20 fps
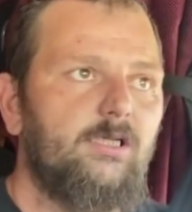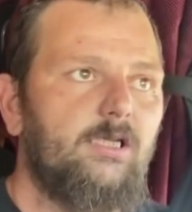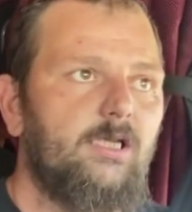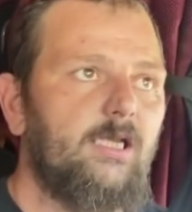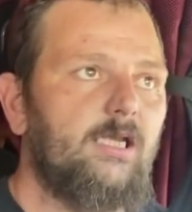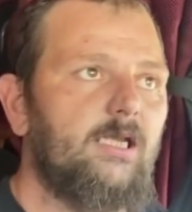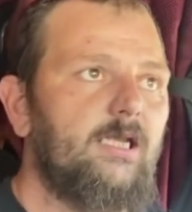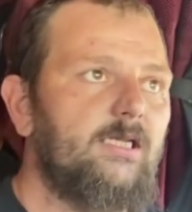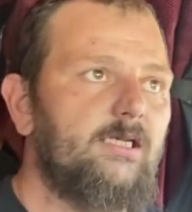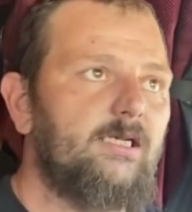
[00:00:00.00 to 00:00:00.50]

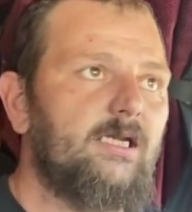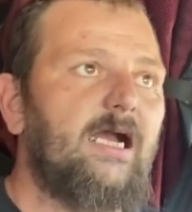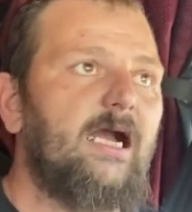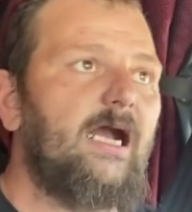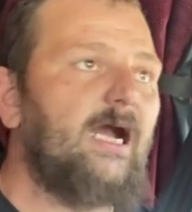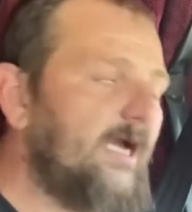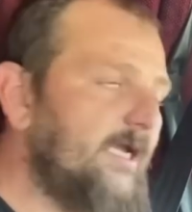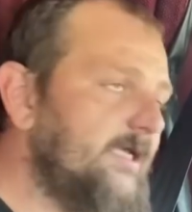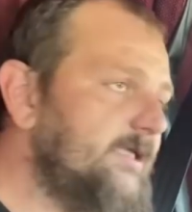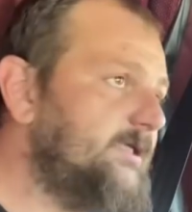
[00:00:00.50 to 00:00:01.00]
and
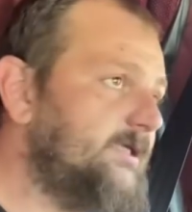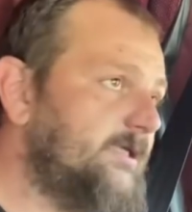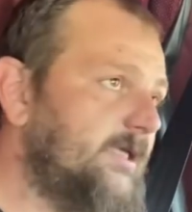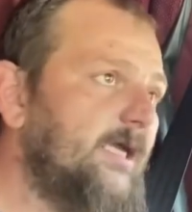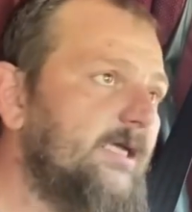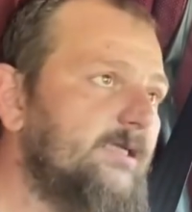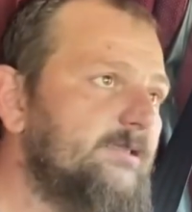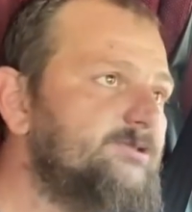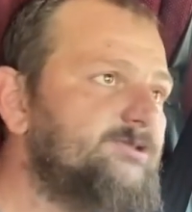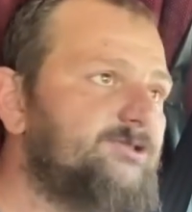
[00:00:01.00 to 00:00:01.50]
I
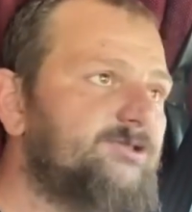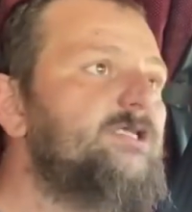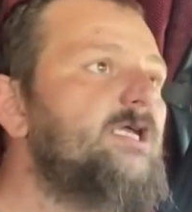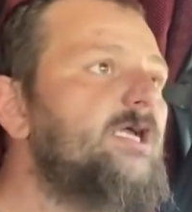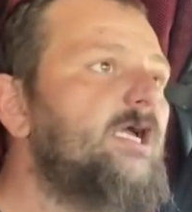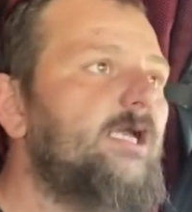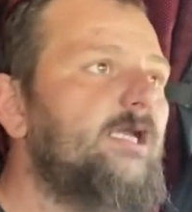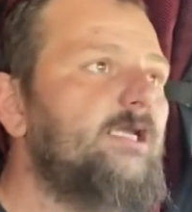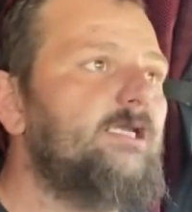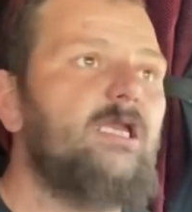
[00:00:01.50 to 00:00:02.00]
can
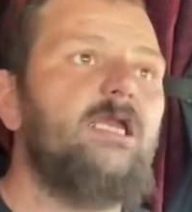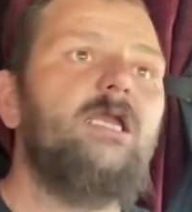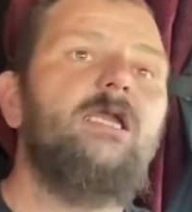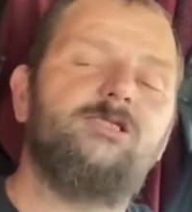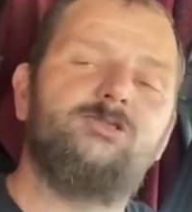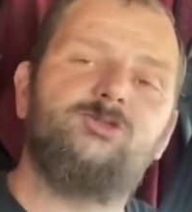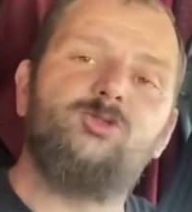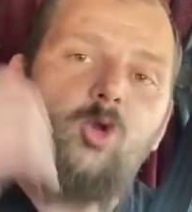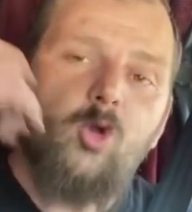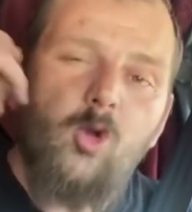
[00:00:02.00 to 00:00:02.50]
say
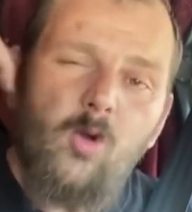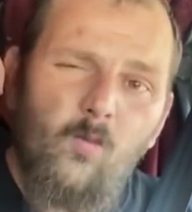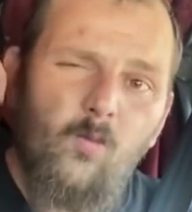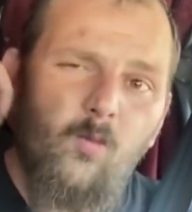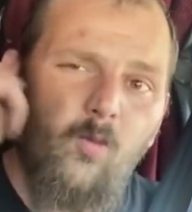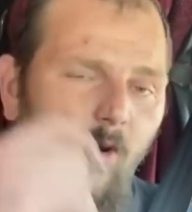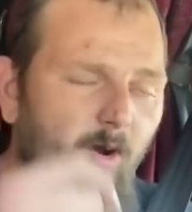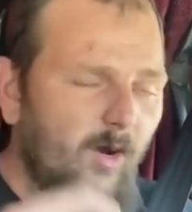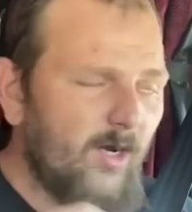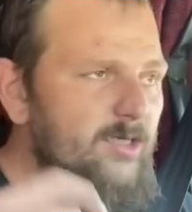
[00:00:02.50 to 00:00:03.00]
it's
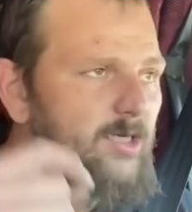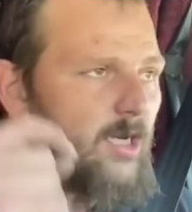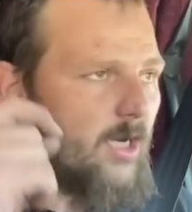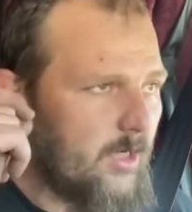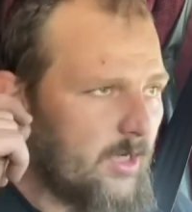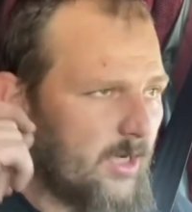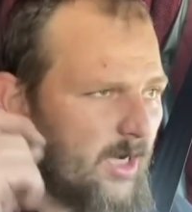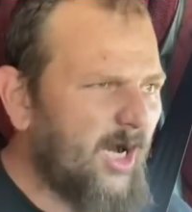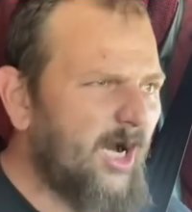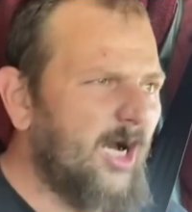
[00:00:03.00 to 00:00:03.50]
one
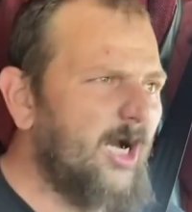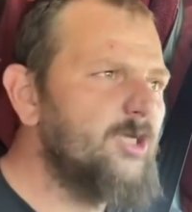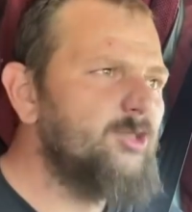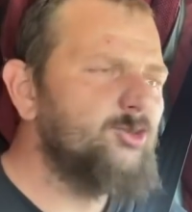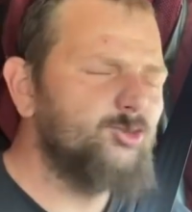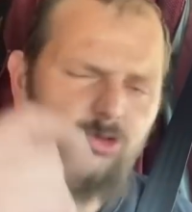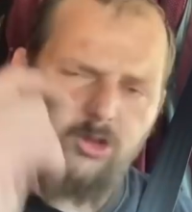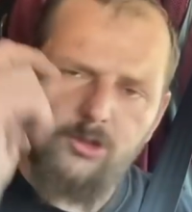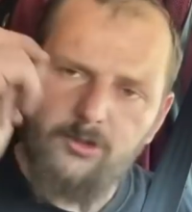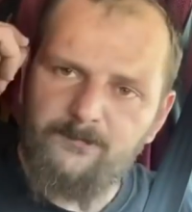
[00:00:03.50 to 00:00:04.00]

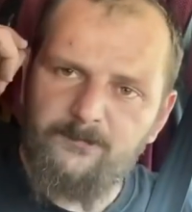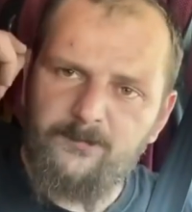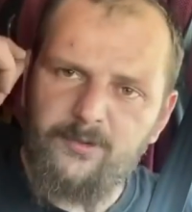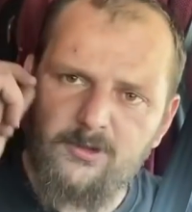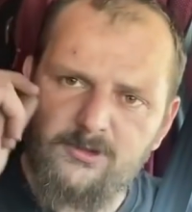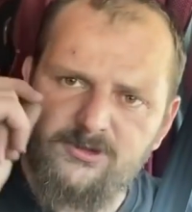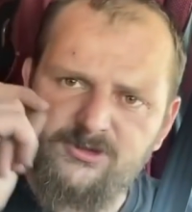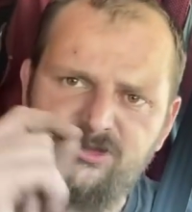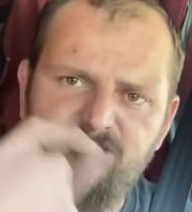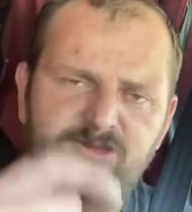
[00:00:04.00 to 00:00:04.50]
hundred
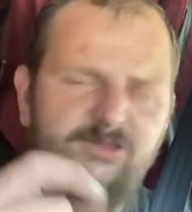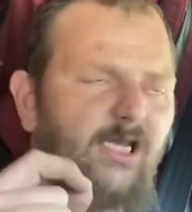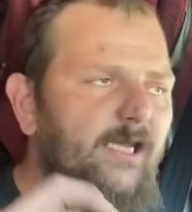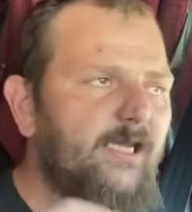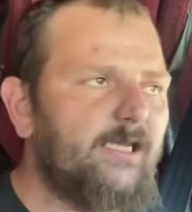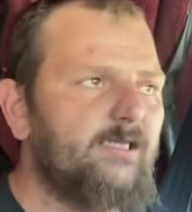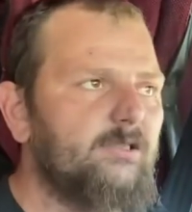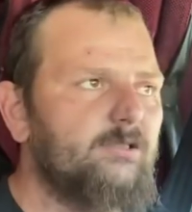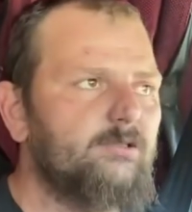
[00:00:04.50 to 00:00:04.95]
percent